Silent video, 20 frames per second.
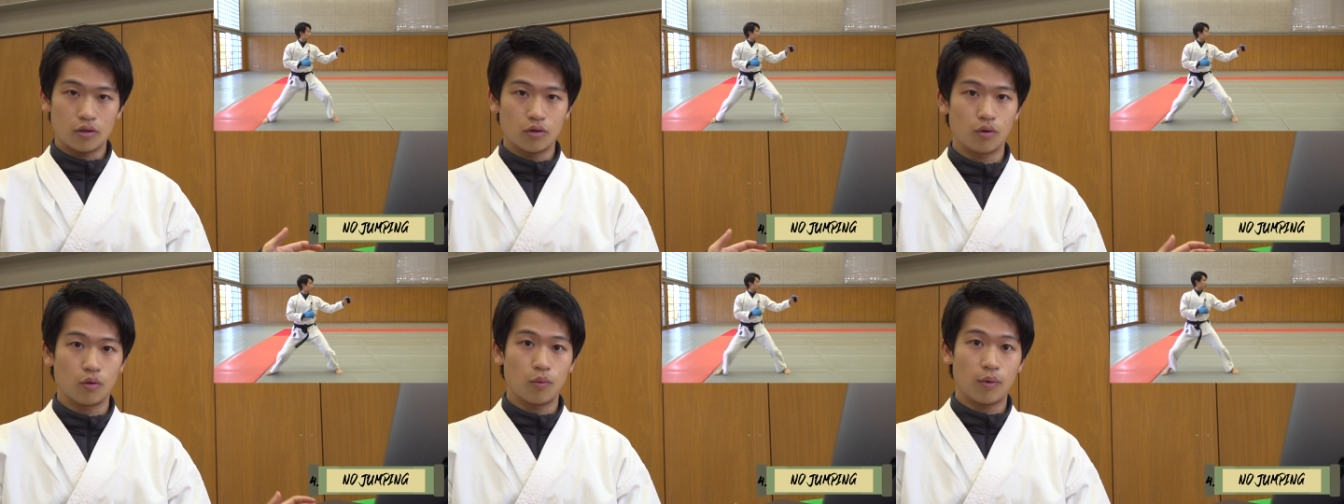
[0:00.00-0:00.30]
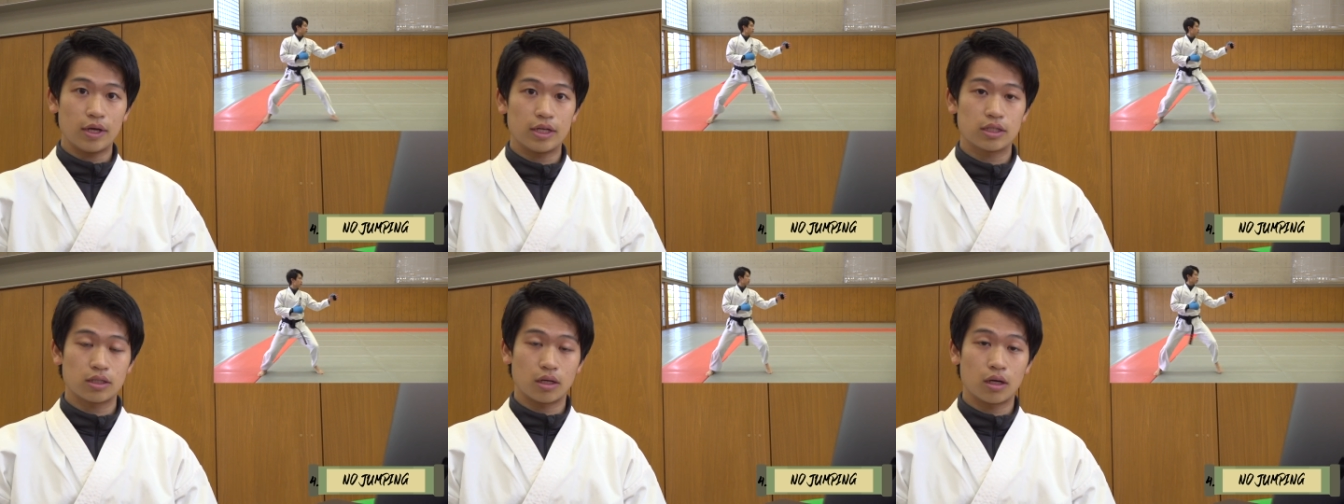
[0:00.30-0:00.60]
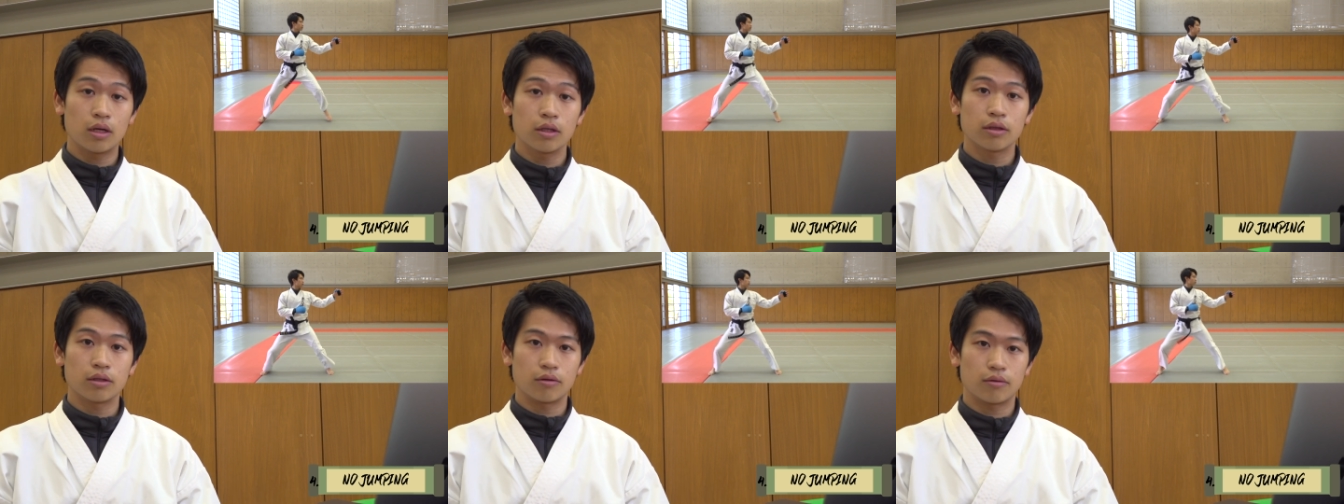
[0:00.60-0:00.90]
weight
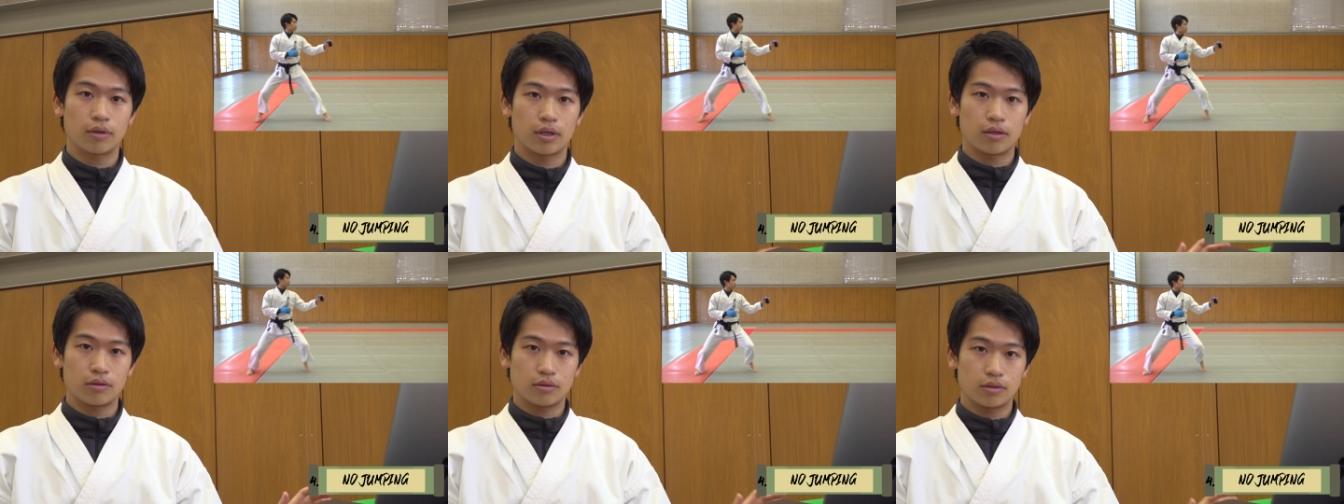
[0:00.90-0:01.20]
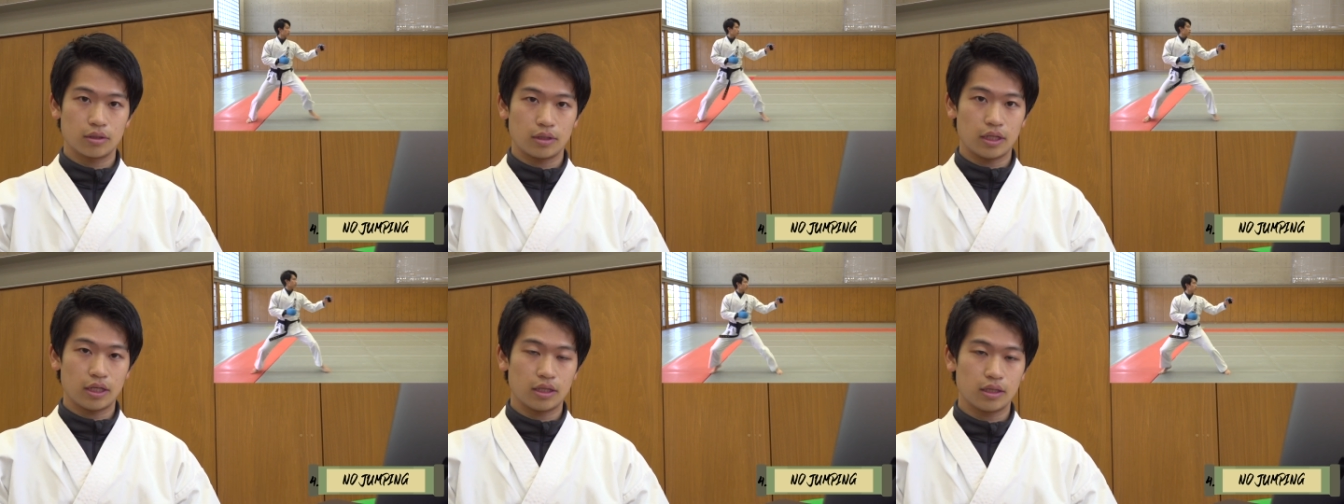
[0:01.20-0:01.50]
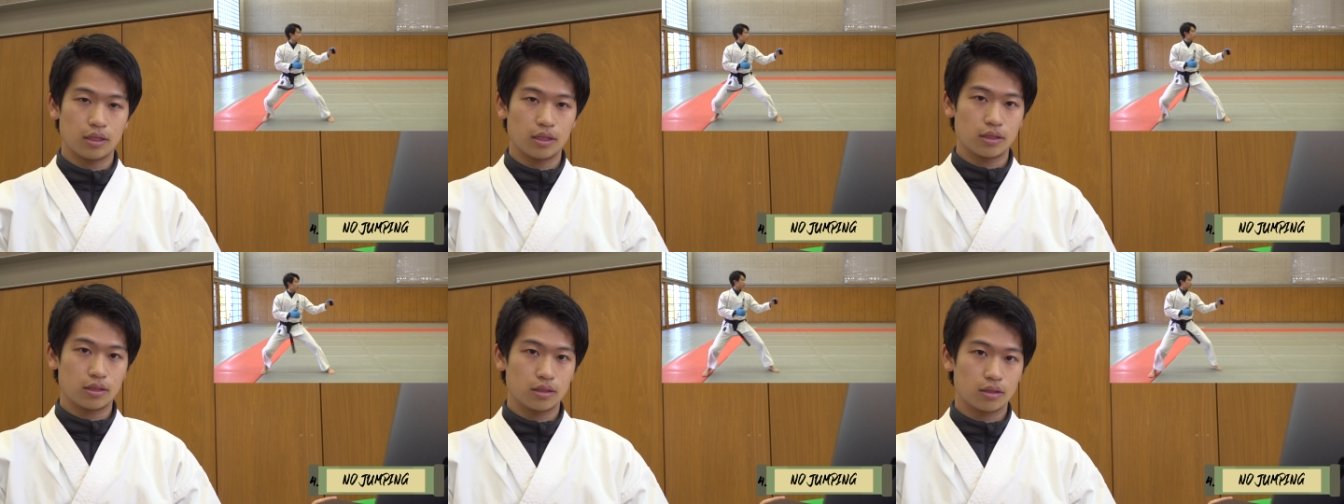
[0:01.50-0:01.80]
on the ground
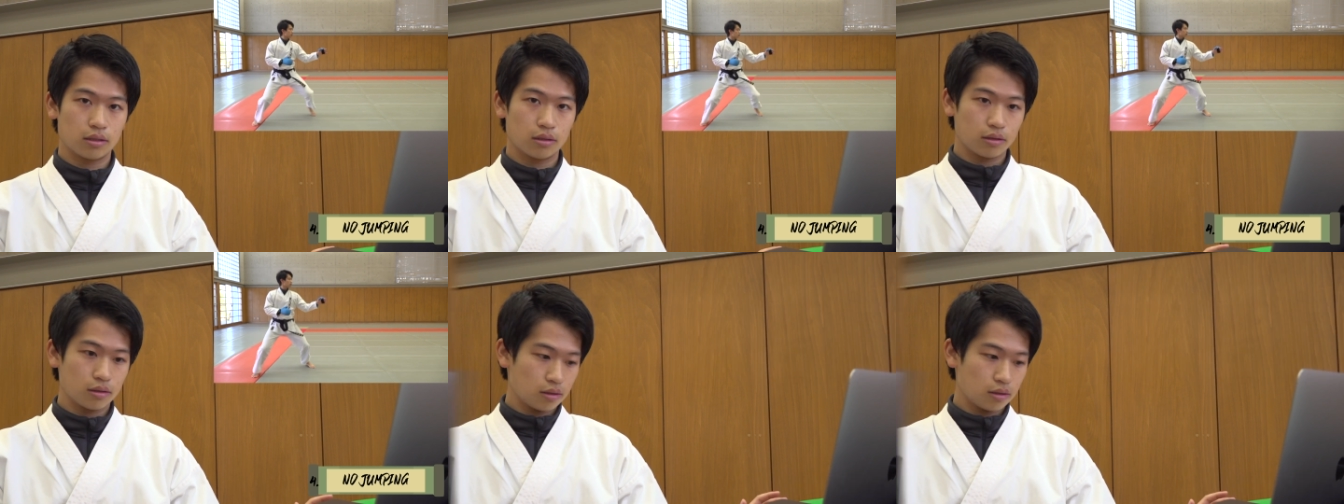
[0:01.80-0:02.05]
like this.